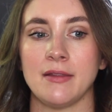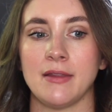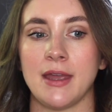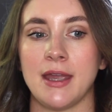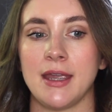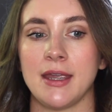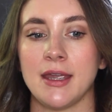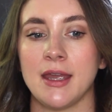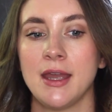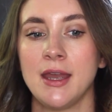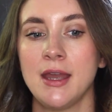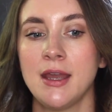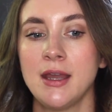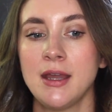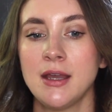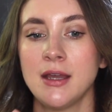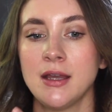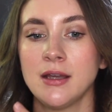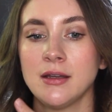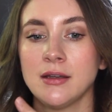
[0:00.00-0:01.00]
like
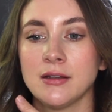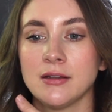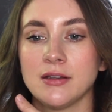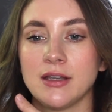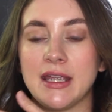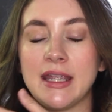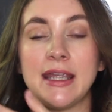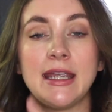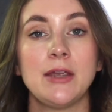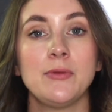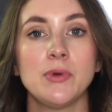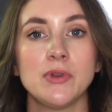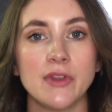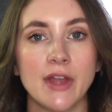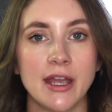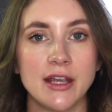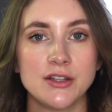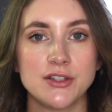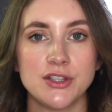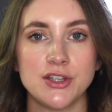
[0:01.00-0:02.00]
he would
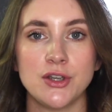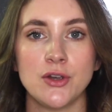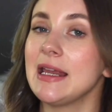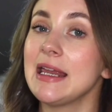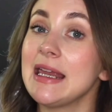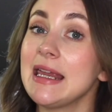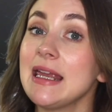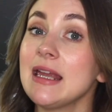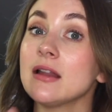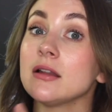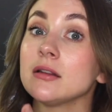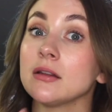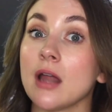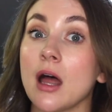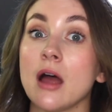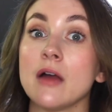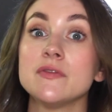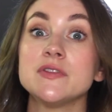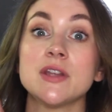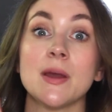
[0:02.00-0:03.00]
like to. He
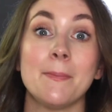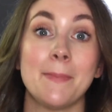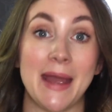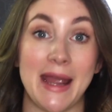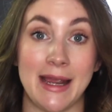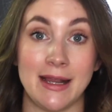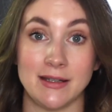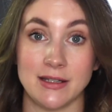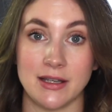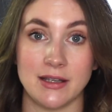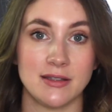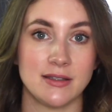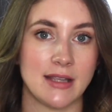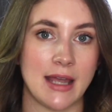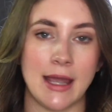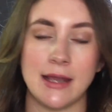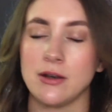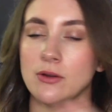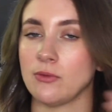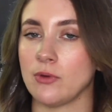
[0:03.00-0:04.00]
loves pandas.
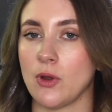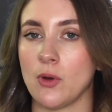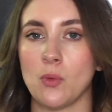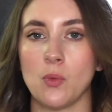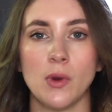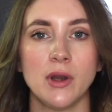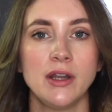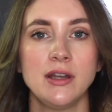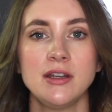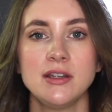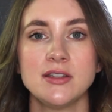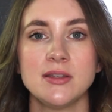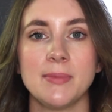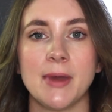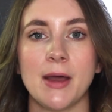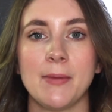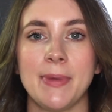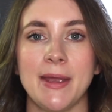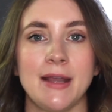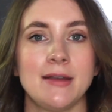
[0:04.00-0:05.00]
I don't know what it is
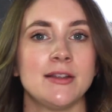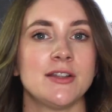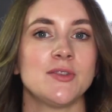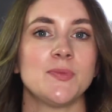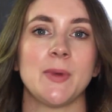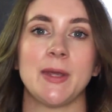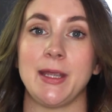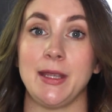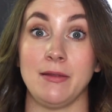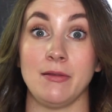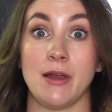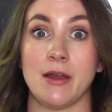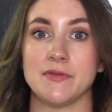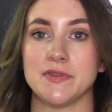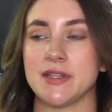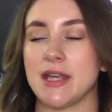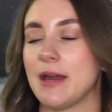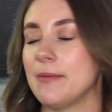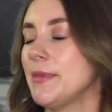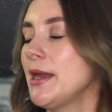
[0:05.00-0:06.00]
about pandas, but he
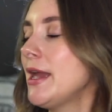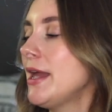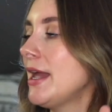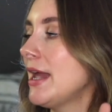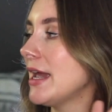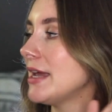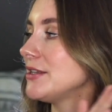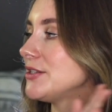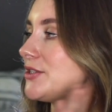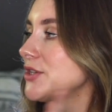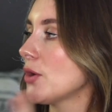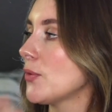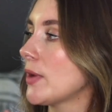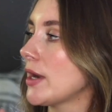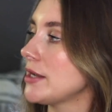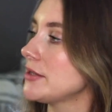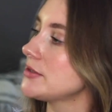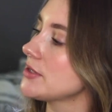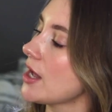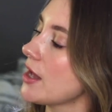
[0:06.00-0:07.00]
loves them. And so
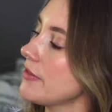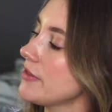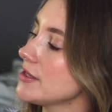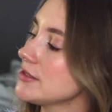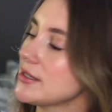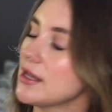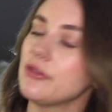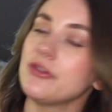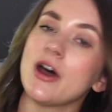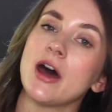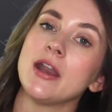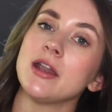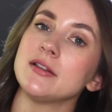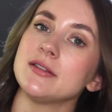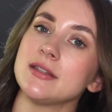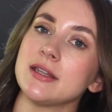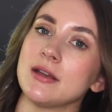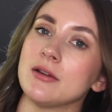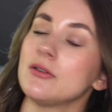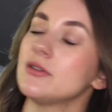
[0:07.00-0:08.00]
when I saw this, I thought
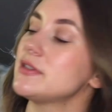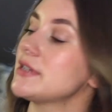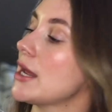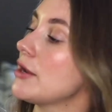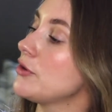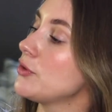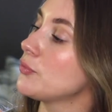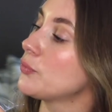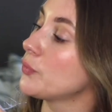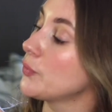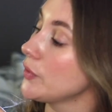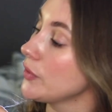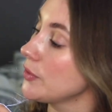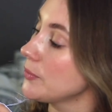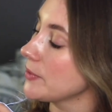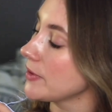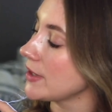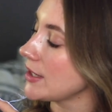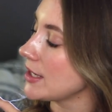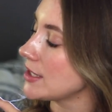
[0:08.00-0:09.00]
it sounded
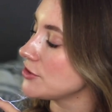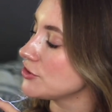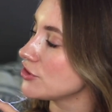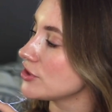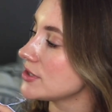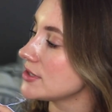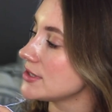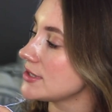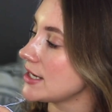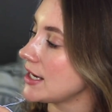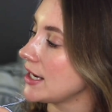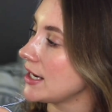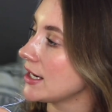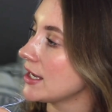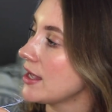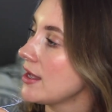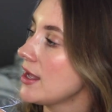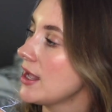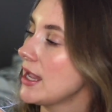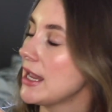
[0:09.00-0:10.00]
really, really
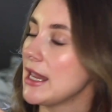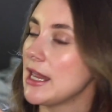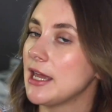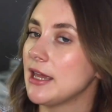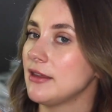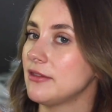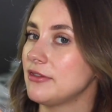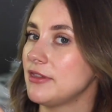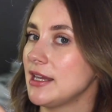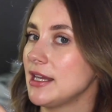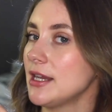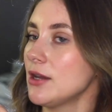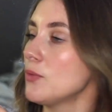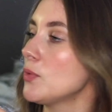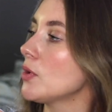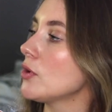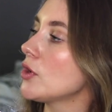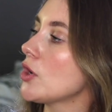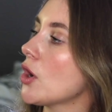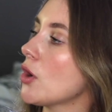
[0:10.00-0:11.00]
interesting. I think it
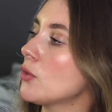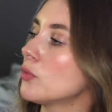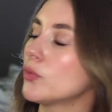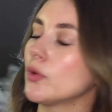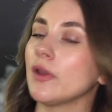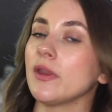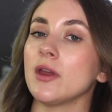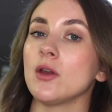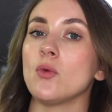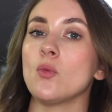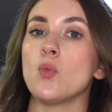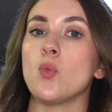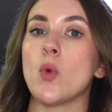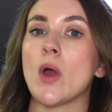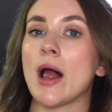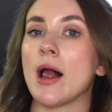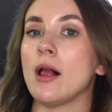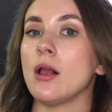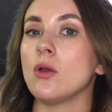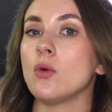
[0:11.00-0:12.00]
will go really
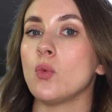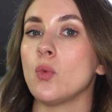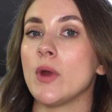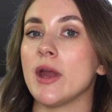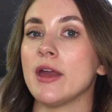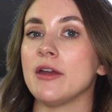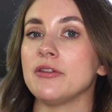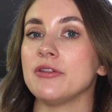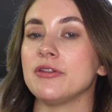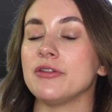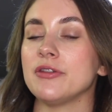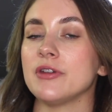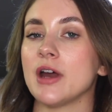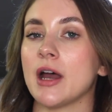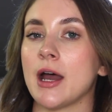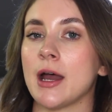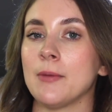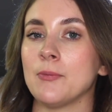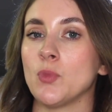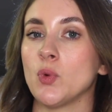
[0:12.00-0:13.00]
well with
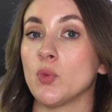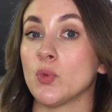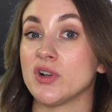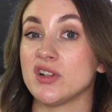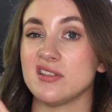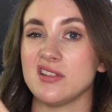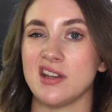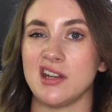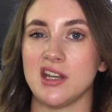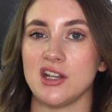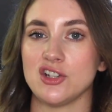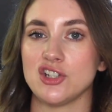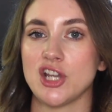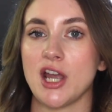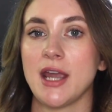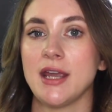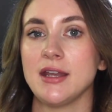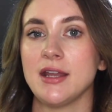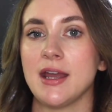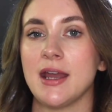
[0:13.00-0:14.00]
when we're studying
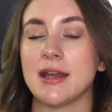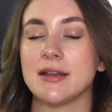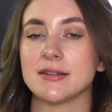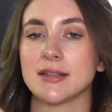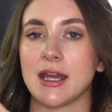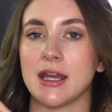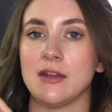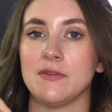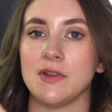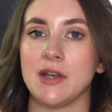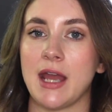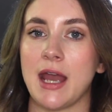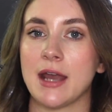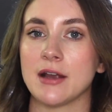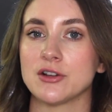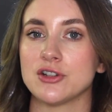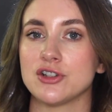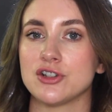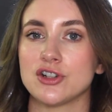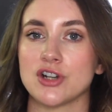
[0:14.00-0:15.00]
China as kind of an
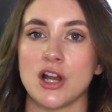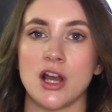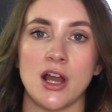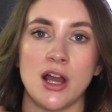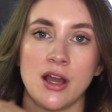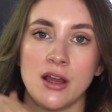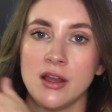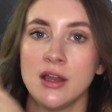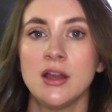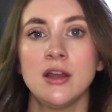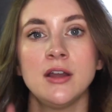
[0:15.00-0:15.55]
extra,